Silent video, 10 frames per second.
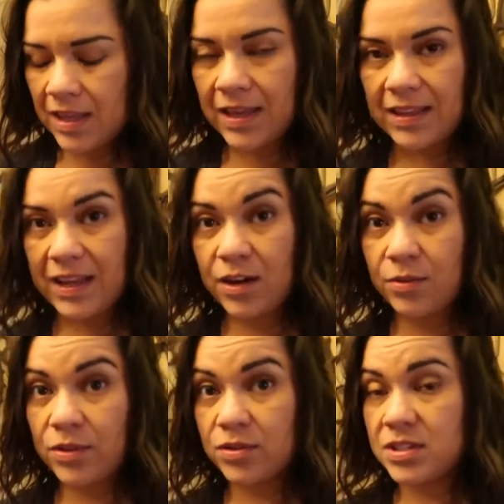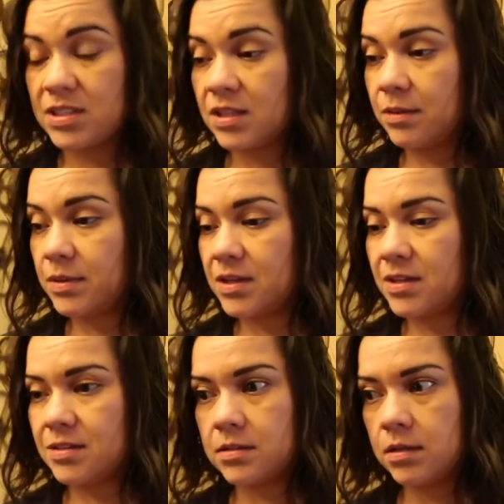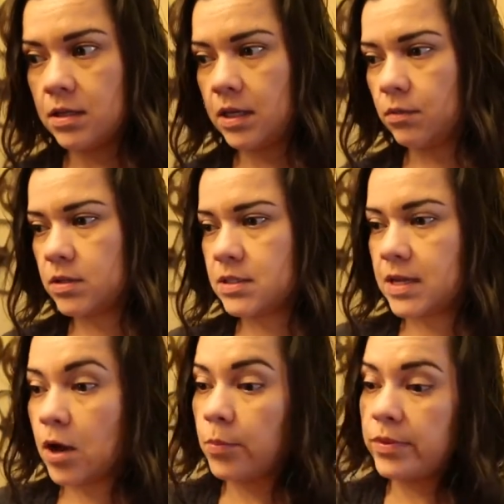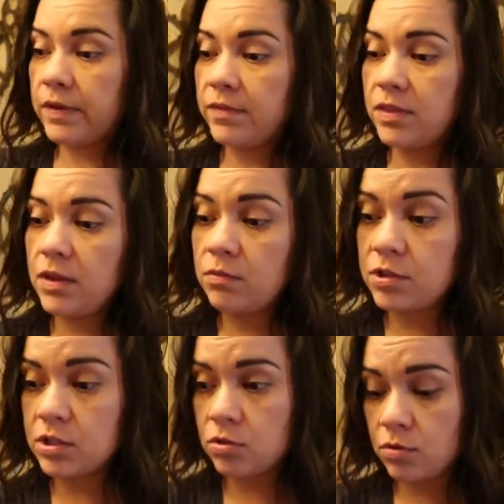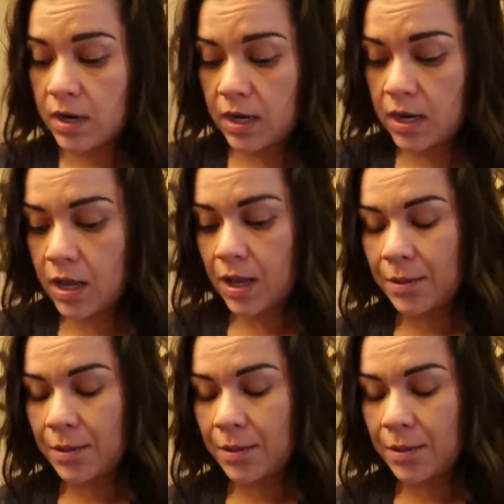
like later when they're asleep because he wants to help with everything, which is great,